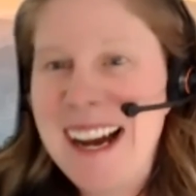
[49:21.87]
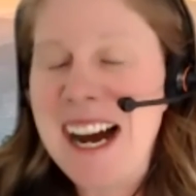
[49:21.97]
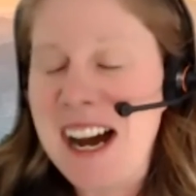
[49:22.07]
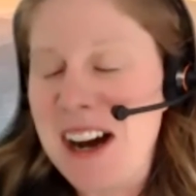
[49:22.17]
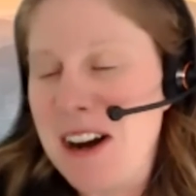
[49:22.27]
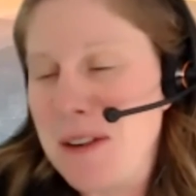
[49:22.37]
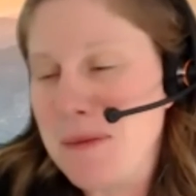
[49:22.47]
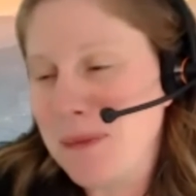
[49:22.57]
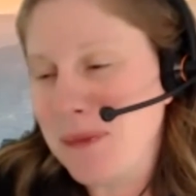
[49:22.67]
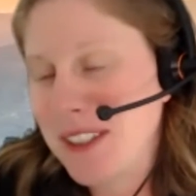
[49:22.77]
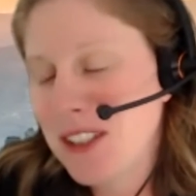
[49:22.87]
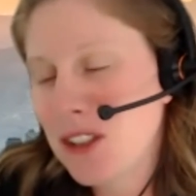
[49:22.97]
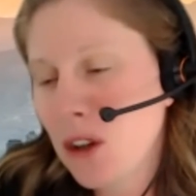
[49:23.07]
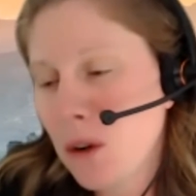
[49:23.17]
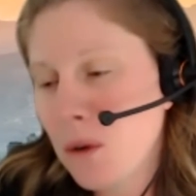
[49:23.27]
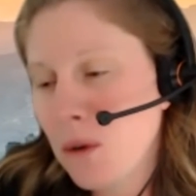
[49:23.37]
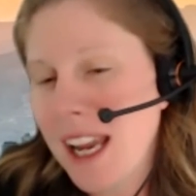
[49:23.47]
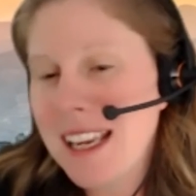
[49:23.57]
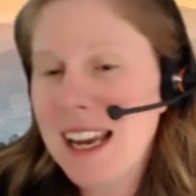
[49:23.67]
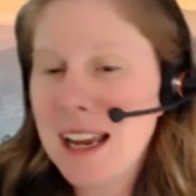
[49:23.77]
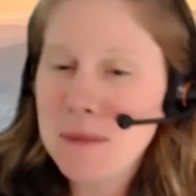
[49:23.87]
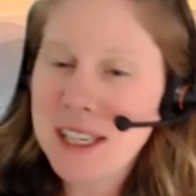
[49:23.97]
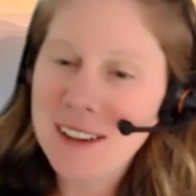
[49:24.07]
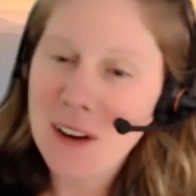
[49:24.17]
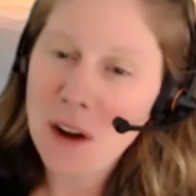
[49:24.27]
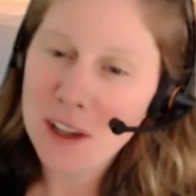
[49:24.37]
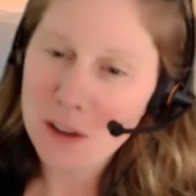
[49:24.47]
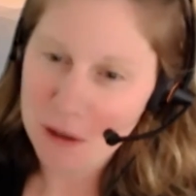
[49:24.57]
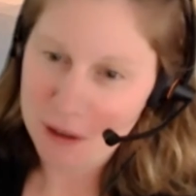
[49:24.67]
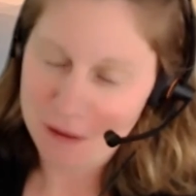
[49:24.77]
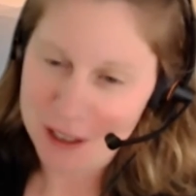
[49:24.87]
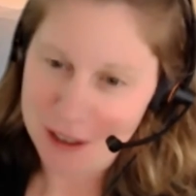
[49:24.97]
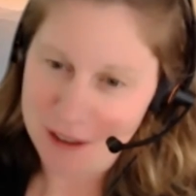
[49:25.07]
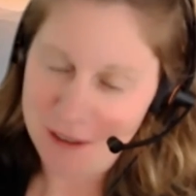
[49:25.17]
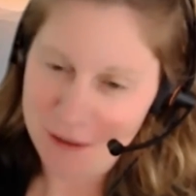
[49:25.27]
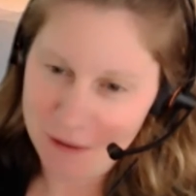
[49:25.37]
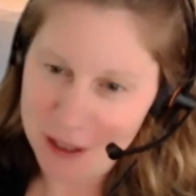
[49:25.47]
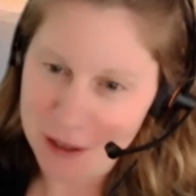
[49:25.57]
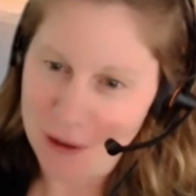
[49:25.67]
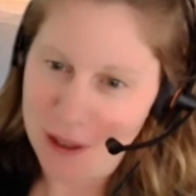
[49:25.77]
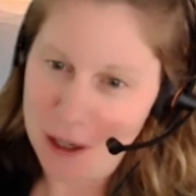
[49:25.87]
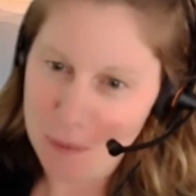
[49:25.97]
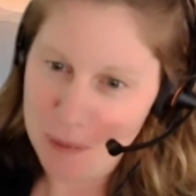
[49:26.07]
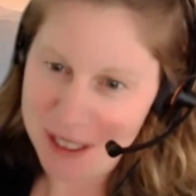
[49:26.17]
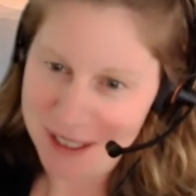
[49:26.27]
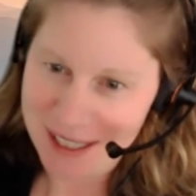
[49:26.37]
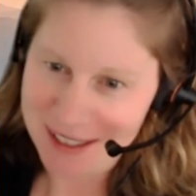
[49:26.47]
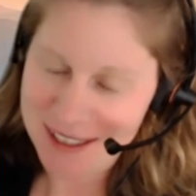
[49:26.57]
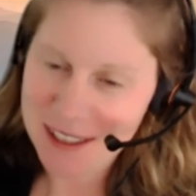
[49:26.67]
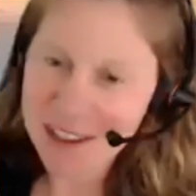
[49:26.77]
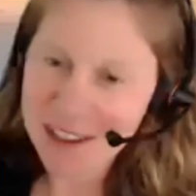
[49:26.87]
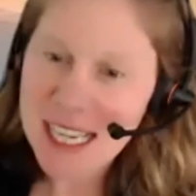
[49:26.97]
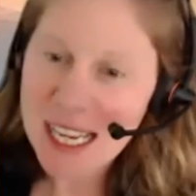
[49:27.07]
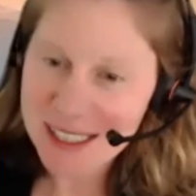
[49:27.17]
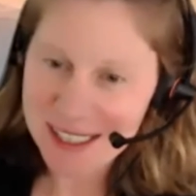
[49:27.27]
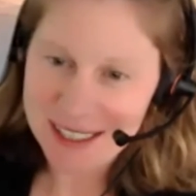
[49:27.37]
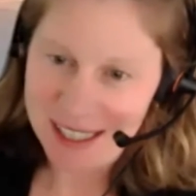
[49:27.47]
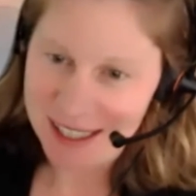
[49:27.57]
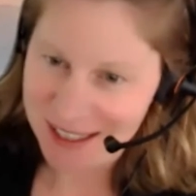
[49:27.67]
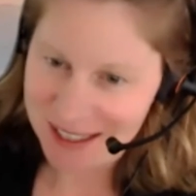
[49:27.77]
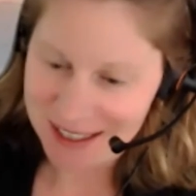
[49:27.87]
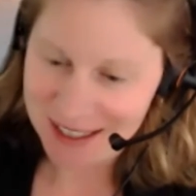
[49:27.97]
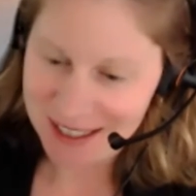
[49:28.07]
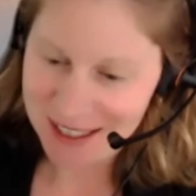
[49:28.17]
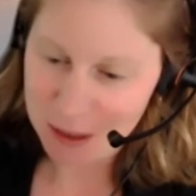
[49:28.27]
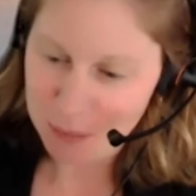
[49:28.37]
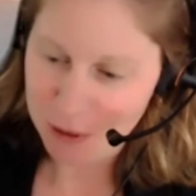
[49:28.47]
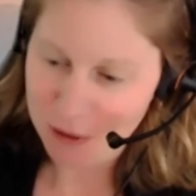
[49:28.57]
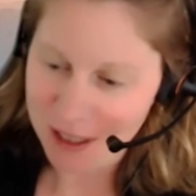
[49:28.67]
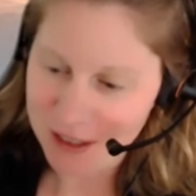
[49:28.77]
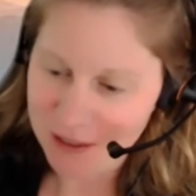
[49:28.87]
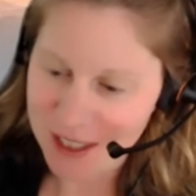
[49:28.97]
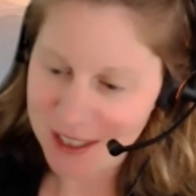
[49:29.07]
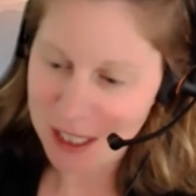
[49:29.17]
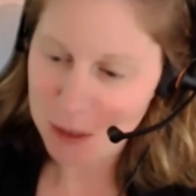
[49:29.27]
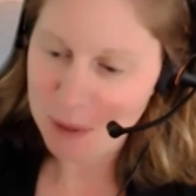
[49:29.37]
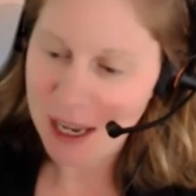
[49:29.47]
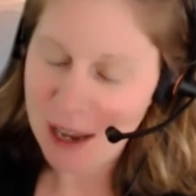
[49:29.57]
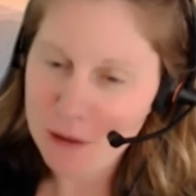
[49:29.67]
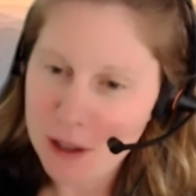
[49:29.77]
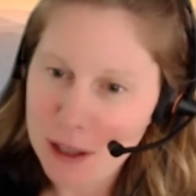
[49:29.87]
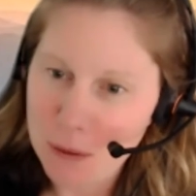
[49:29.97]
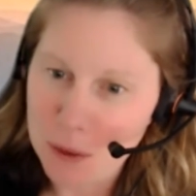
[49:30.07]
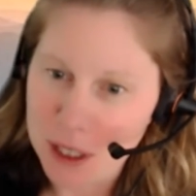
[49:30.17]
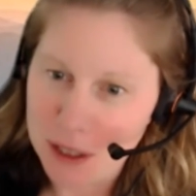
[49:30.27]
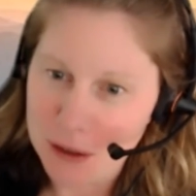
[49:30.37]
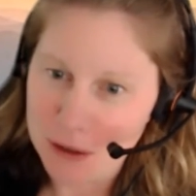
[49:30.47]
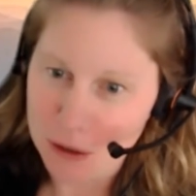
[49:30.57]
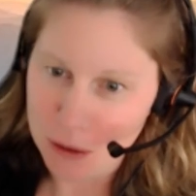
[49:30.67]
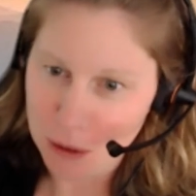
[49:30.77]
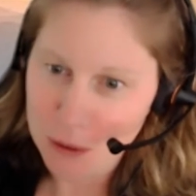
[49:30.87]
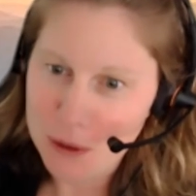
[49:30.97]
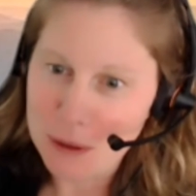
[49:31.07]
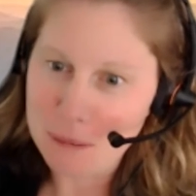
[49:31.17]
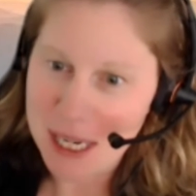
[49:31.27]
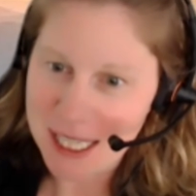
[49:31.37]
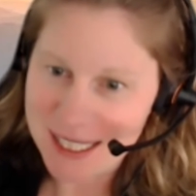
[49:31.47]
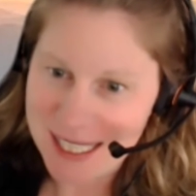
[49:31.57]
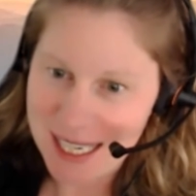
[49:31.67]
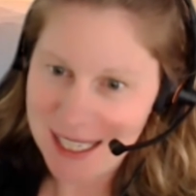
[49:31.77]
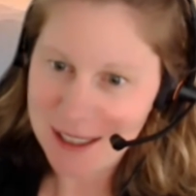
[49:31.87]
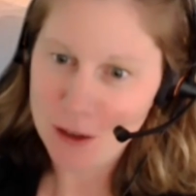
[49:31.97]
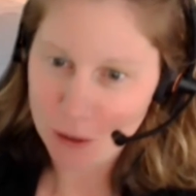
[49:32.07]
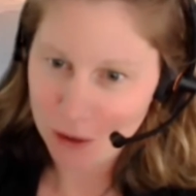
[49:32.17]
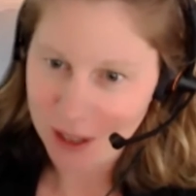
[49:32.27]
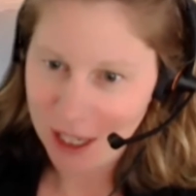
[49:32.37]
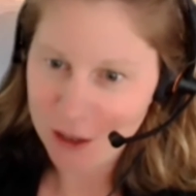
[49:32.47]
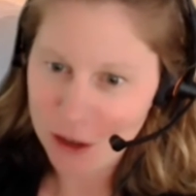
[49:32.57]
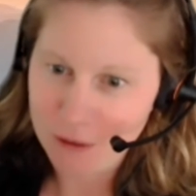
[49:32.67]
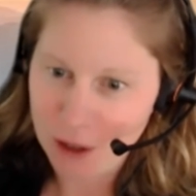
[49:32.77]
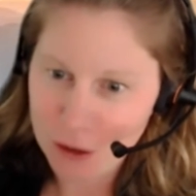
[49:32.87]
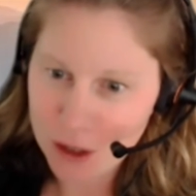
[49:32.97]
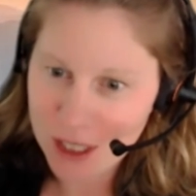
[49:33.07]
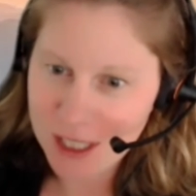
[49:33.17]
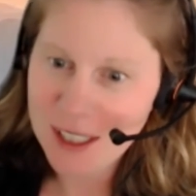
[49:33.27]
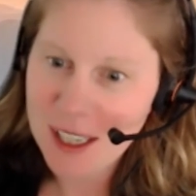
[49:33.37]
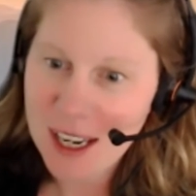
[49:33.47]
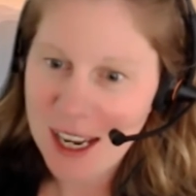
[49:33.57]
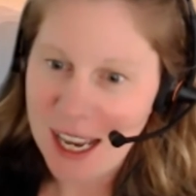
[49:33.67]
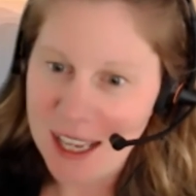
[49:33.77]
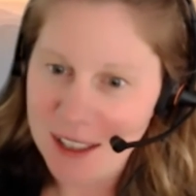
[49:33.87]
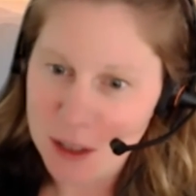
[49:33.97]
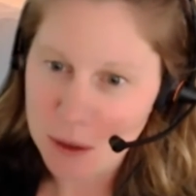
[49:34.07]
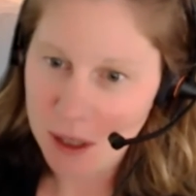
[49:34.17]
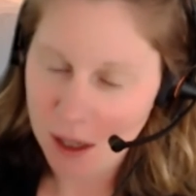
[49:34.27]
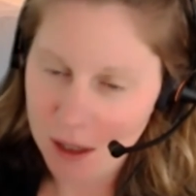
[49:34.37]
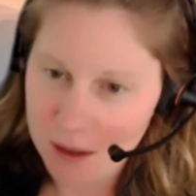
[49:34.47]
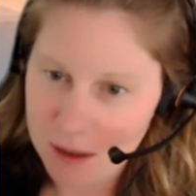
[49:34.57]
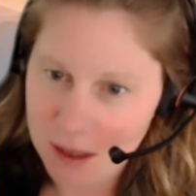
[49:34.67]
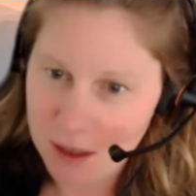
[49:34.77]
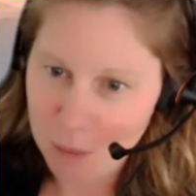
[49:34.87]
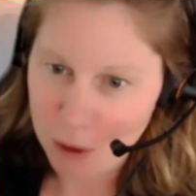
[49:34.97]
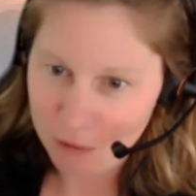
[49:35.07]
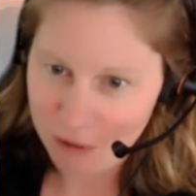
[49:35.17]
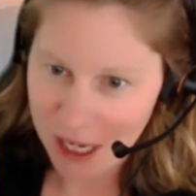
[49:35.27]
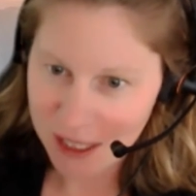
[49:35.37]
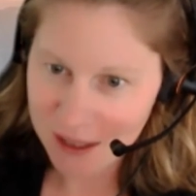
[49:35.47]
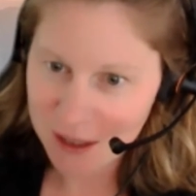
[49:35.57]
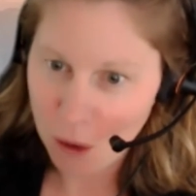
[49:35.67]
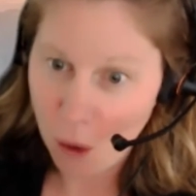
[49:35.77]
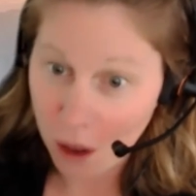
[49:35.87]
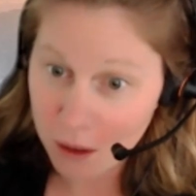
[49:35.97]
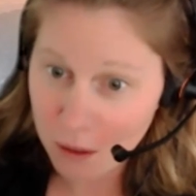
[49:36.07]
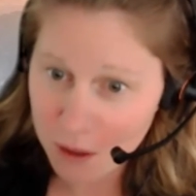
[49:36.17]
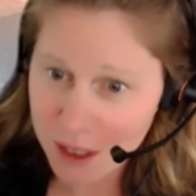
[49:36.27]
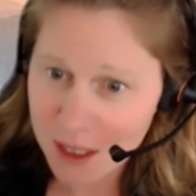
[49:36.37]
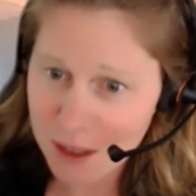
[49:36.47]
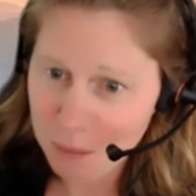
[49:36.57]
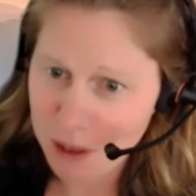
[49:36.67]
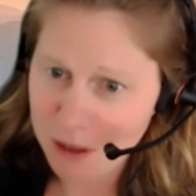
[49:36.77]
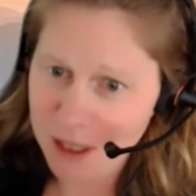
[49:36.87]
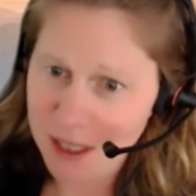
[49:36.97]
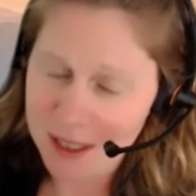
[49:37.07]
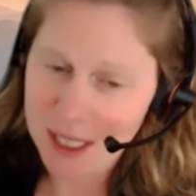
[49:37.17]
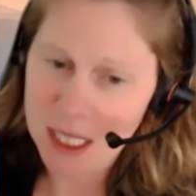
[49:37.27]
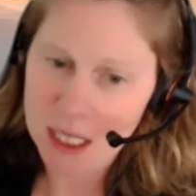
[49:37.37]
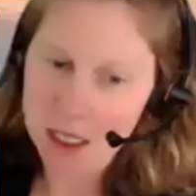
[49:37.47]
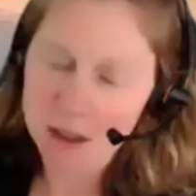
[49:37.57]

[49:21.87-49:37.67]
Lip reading: So I mean, ongoing physical therapy is necessary. Yes, I say this disease is a progressive disease, but everything we can do to maintain neurologic function and prevent ongoing disability is key.